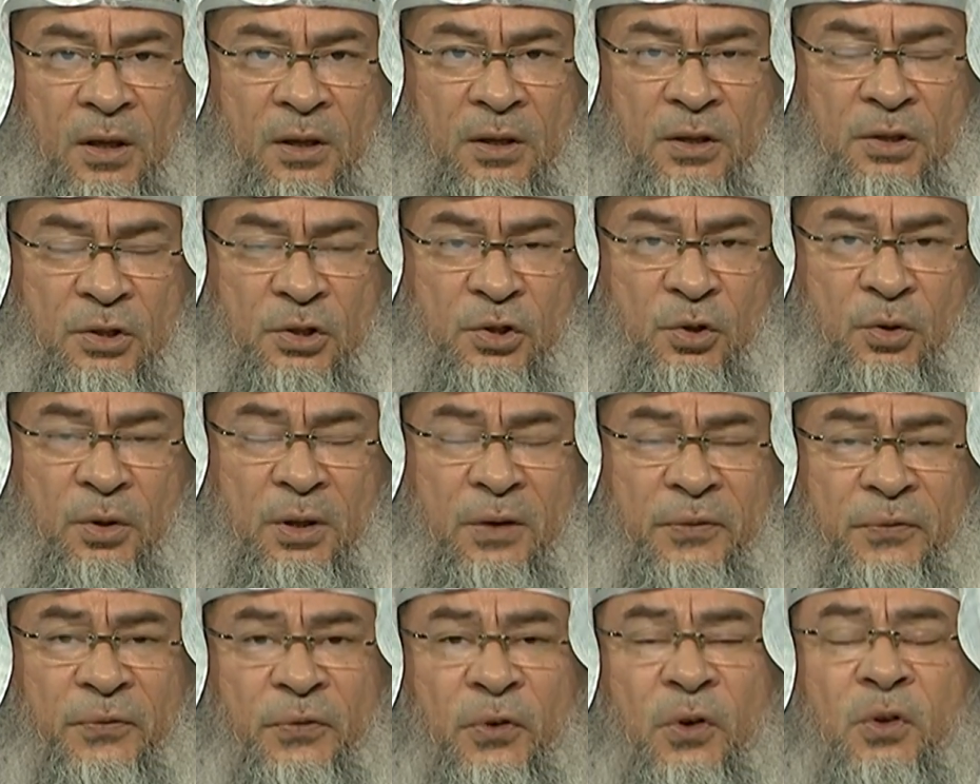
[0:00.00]
So
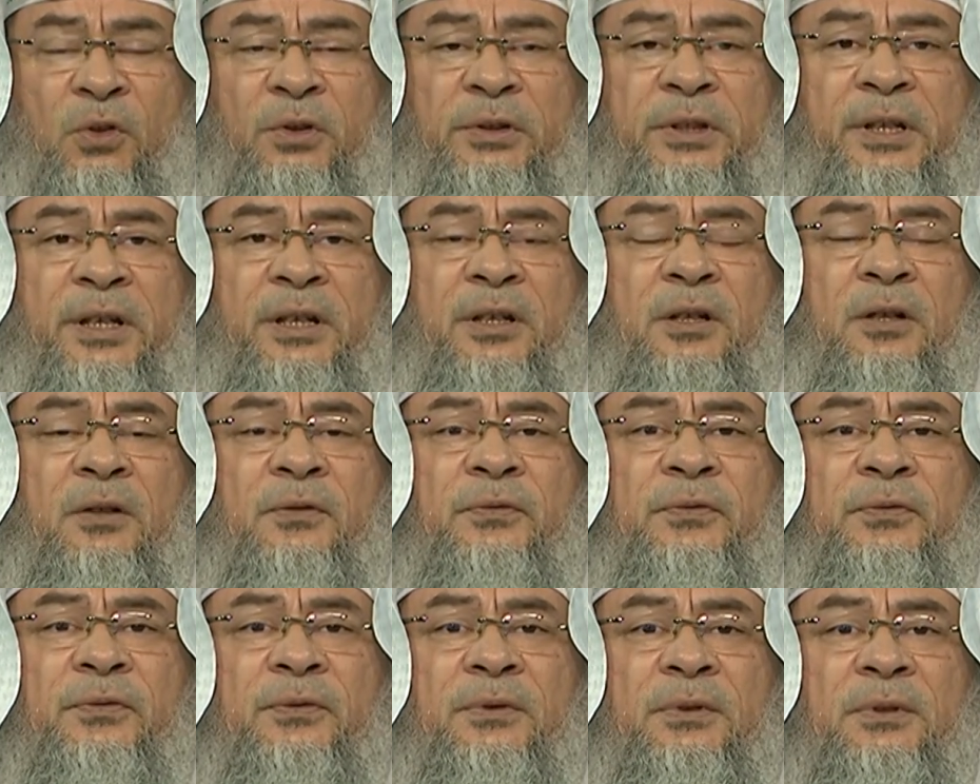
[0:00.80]
the folding
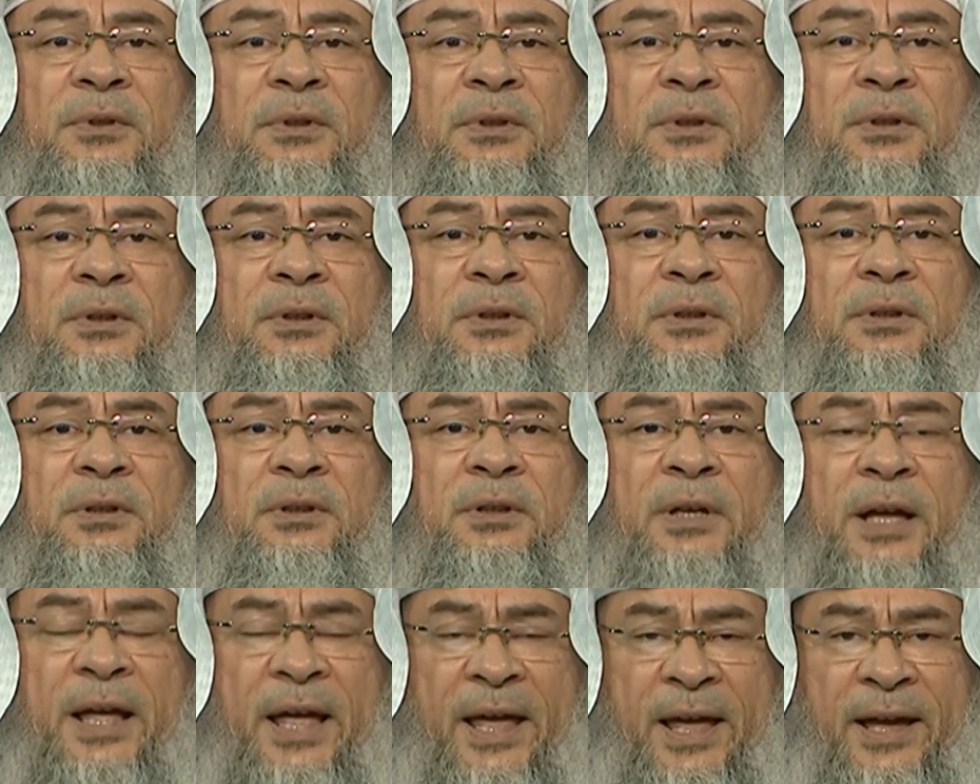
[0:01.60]
of
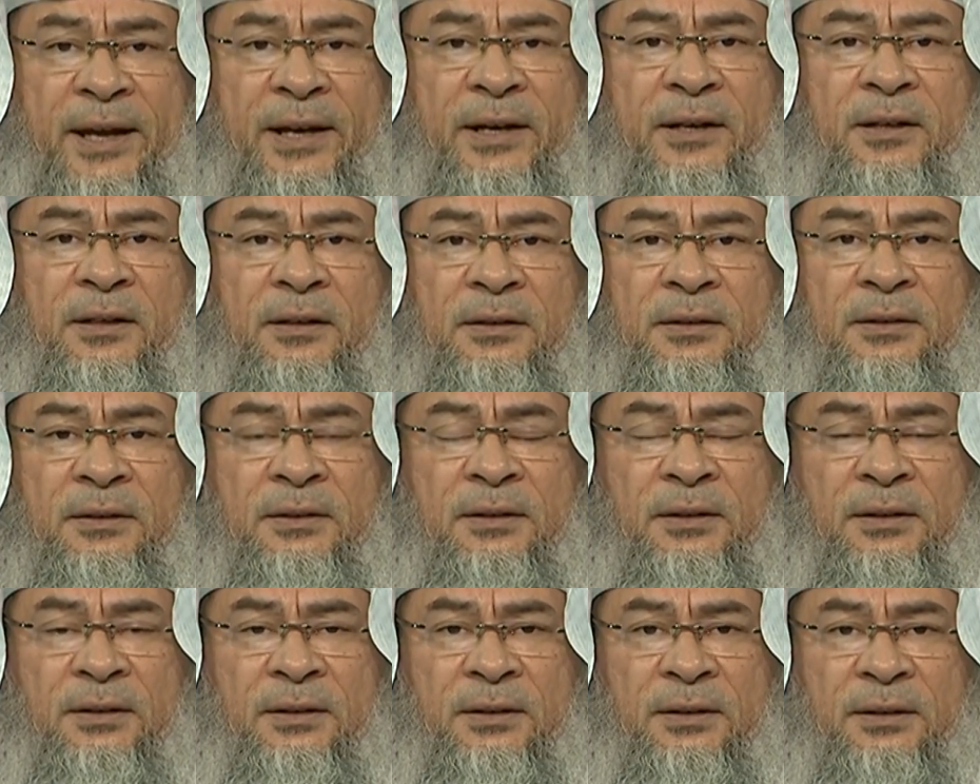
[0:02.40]
hair
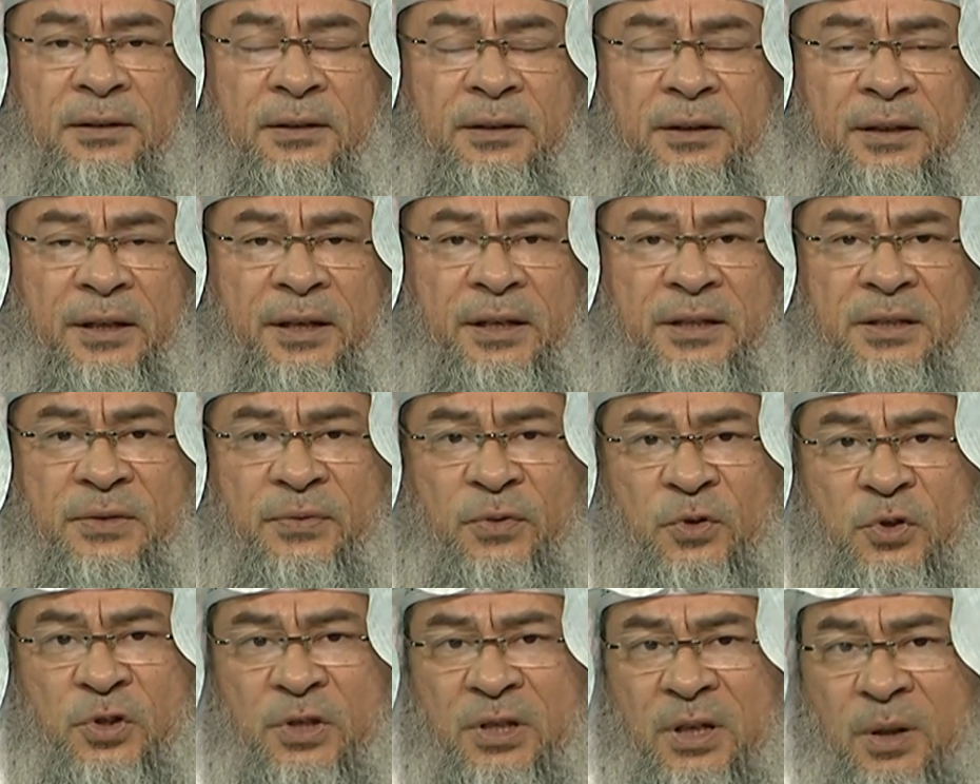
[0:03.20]
is
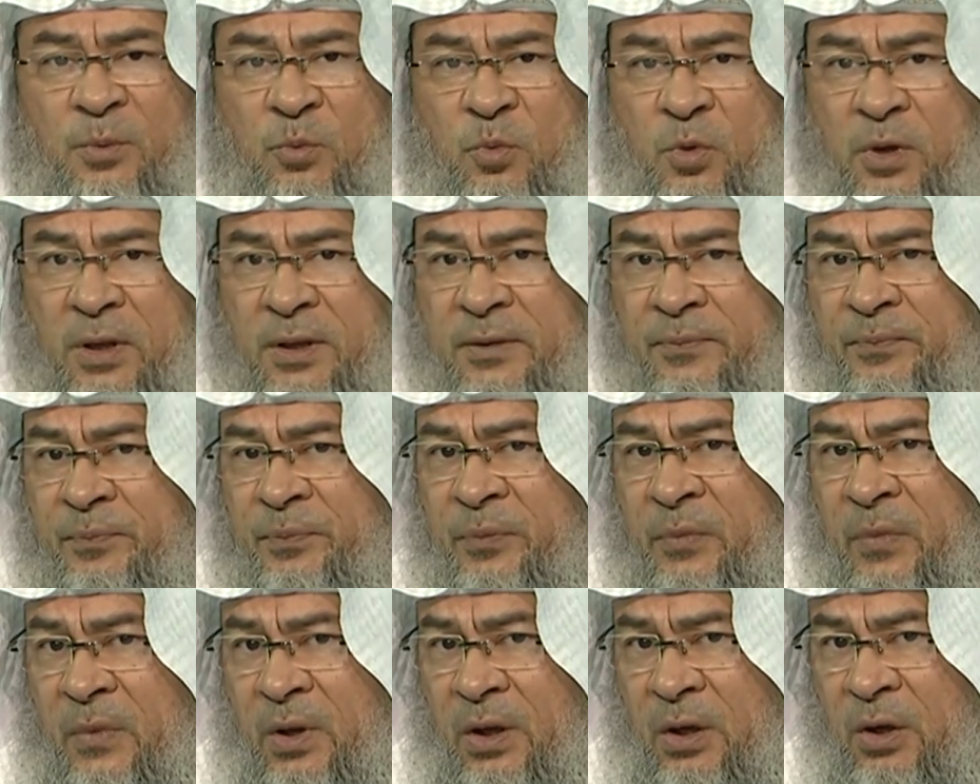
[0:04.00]
for someone
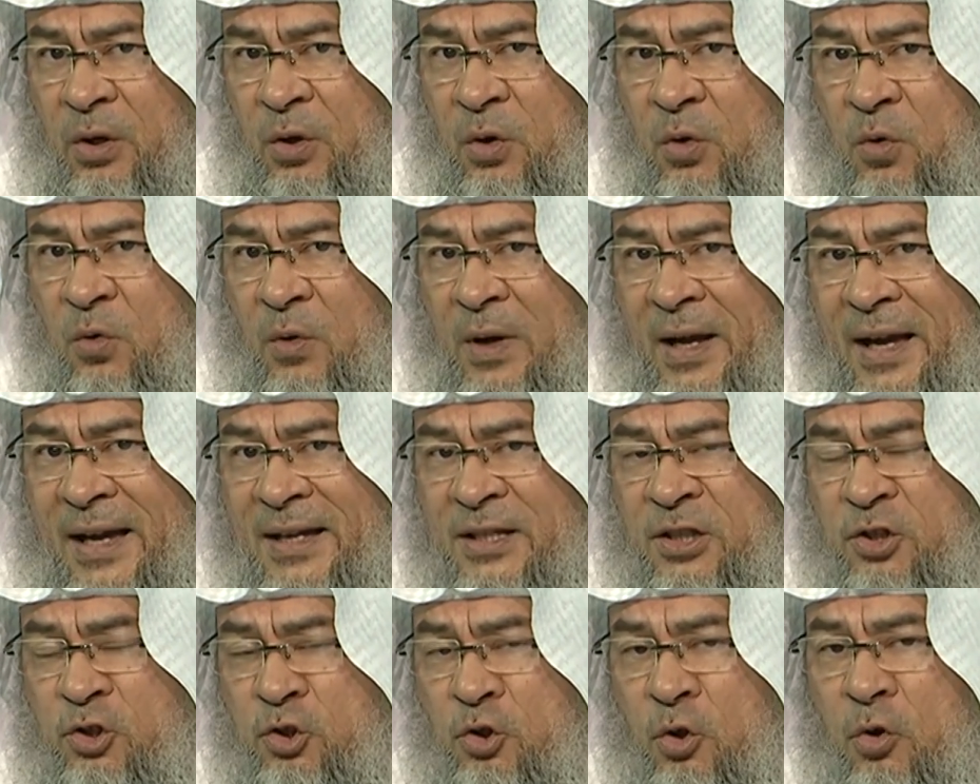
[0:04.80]
who
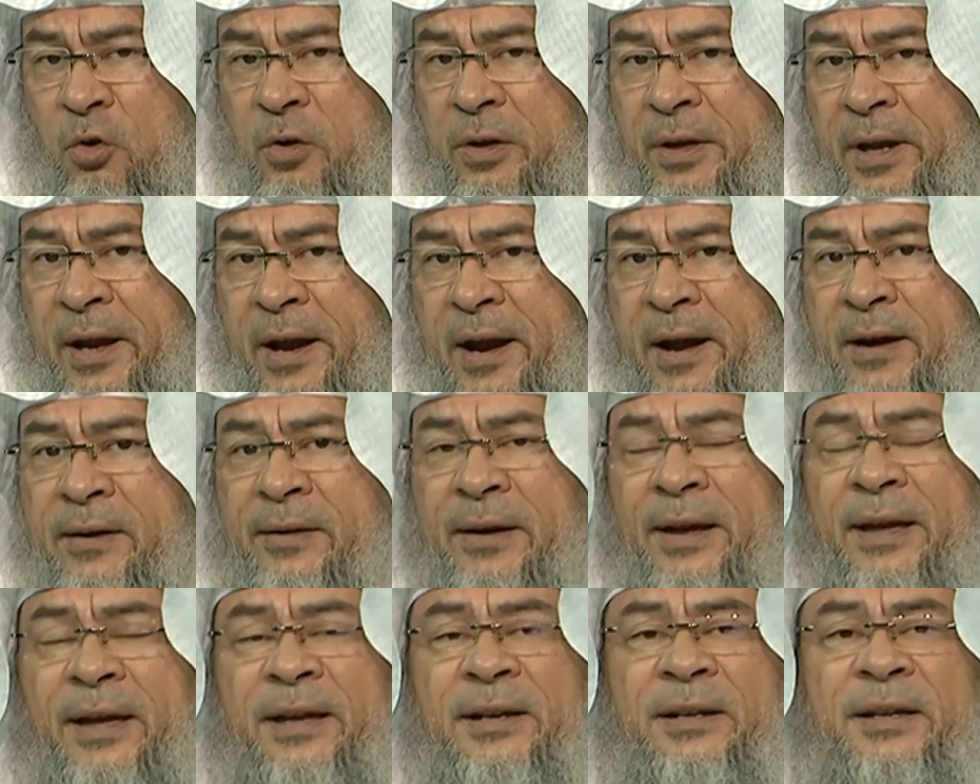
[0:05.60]
has long
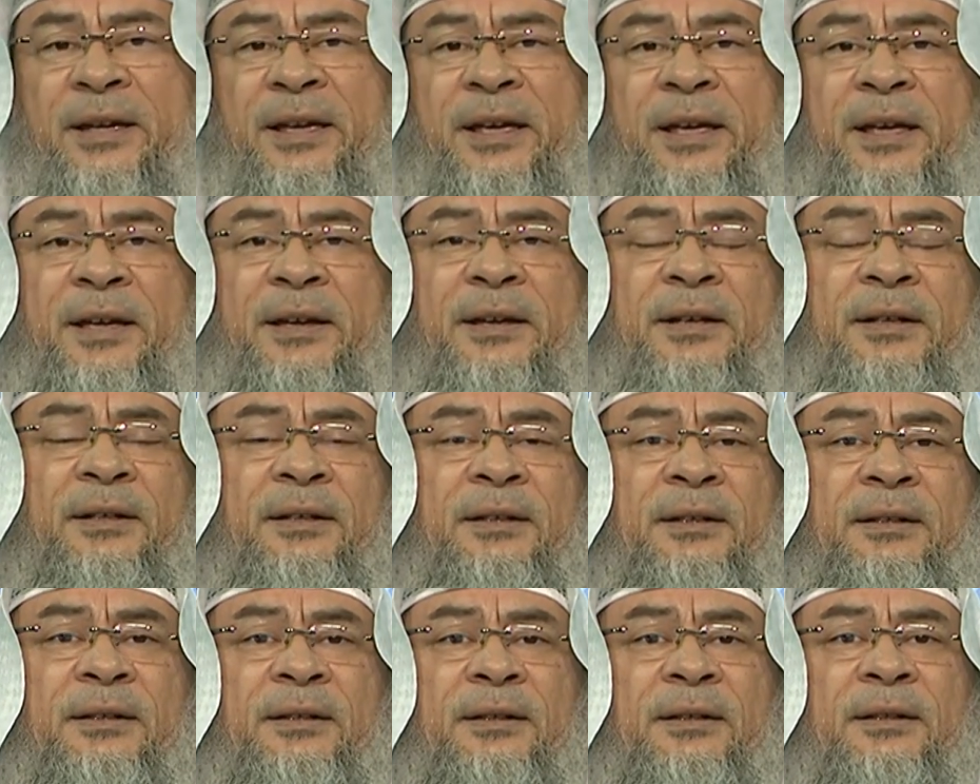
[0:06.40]
hair and he
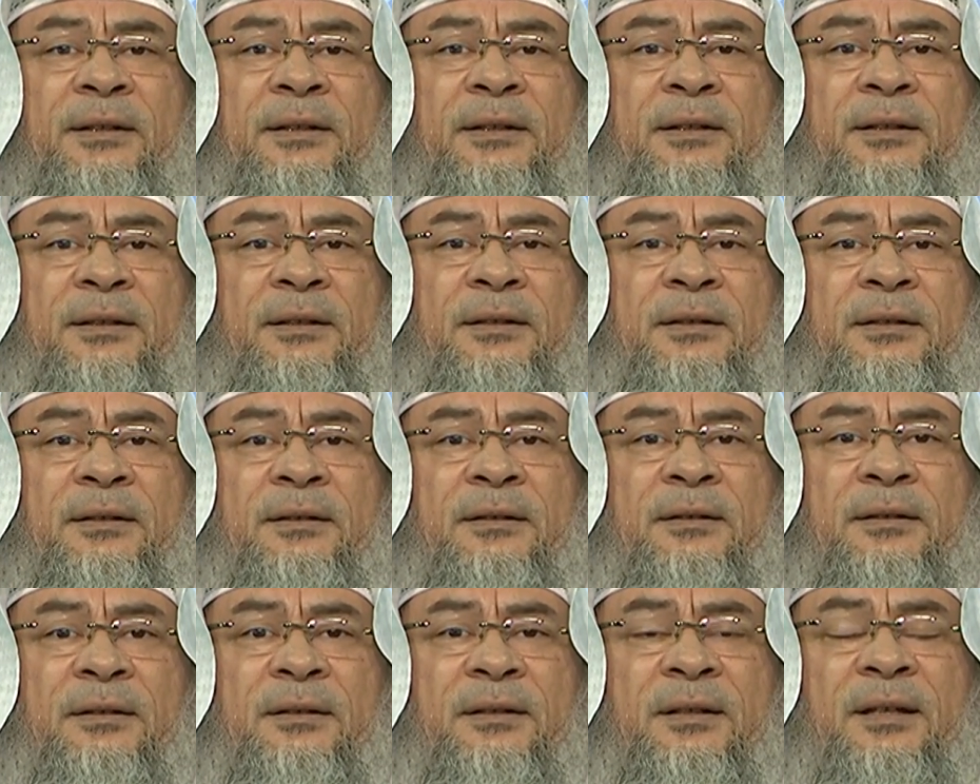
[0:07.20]

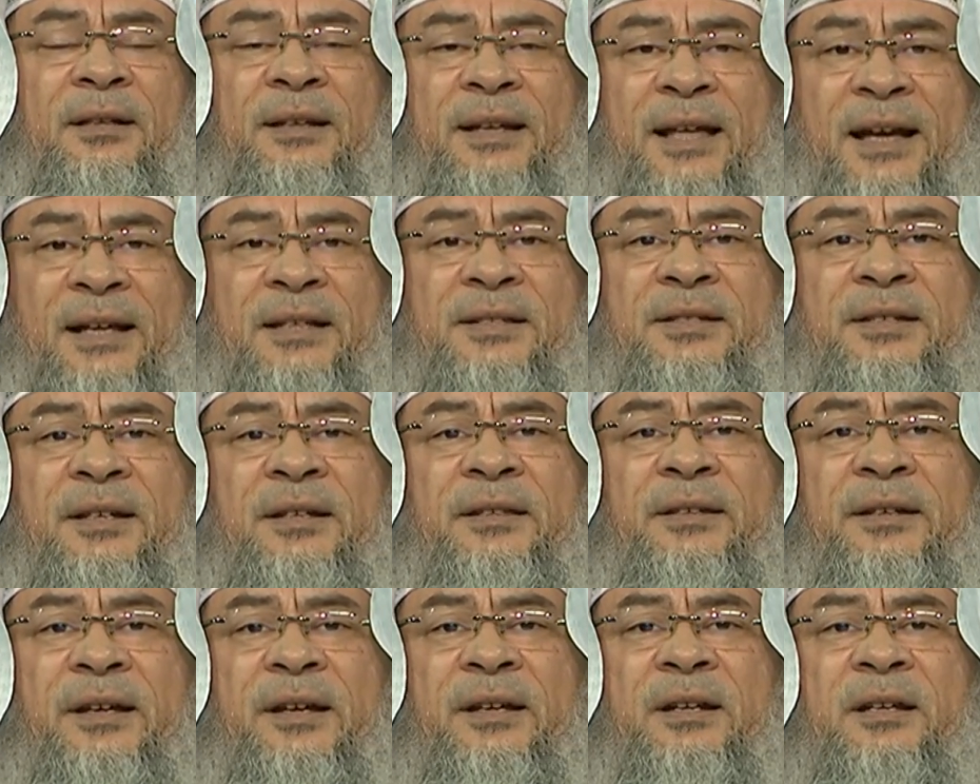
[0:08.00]
collects
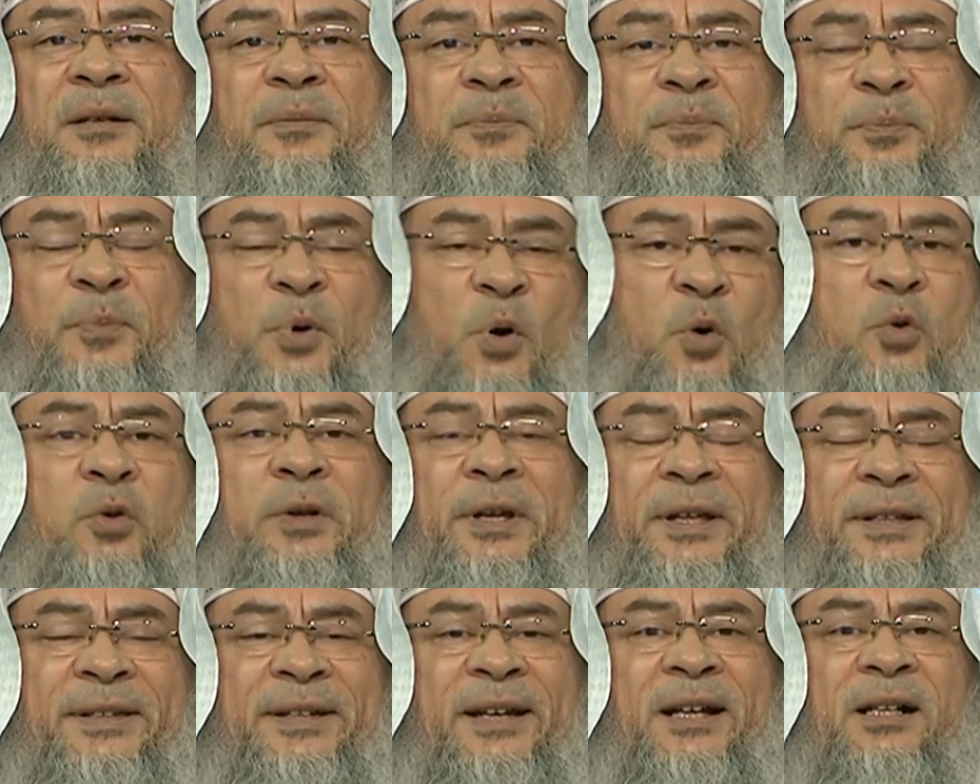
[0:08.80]
it in a
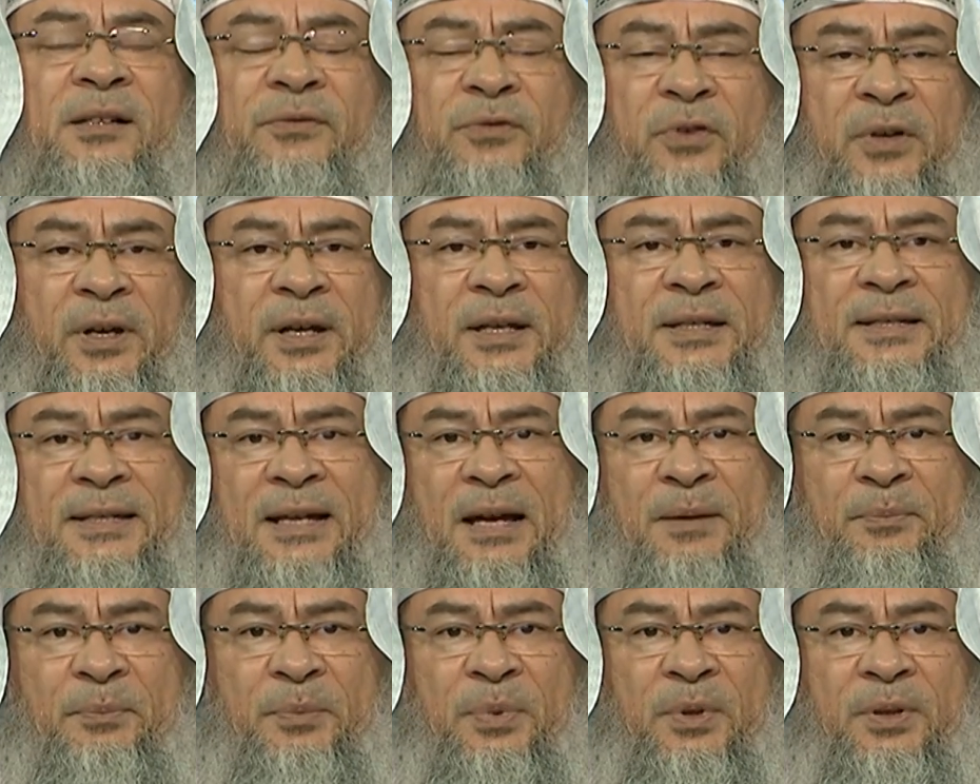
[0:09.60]
ponytail, for
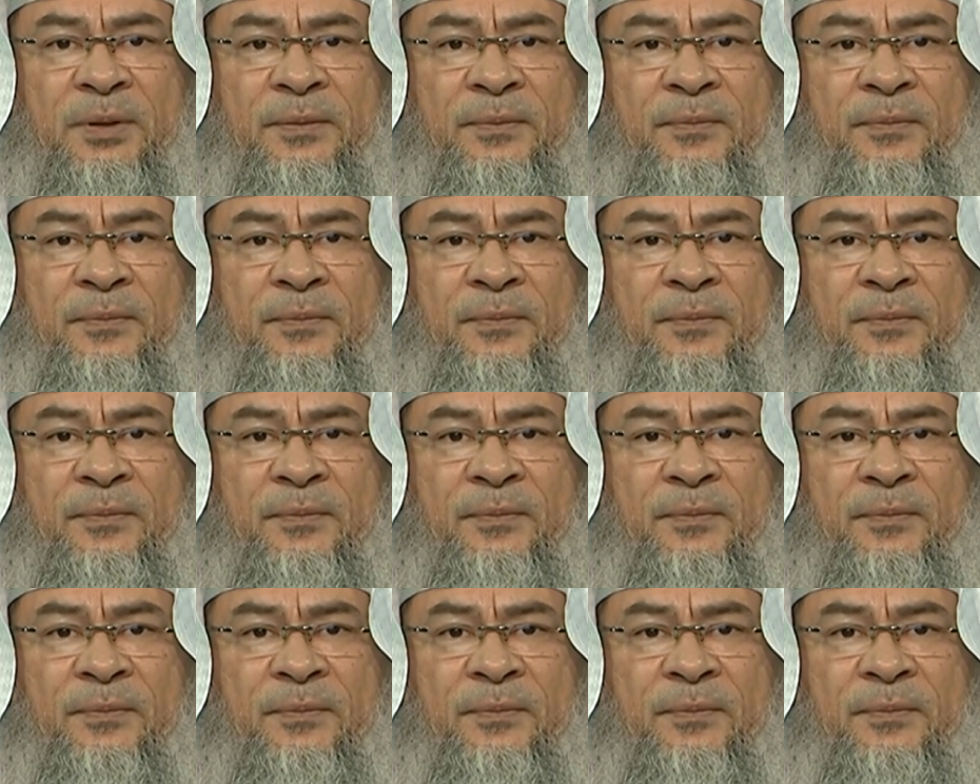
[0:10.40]
example.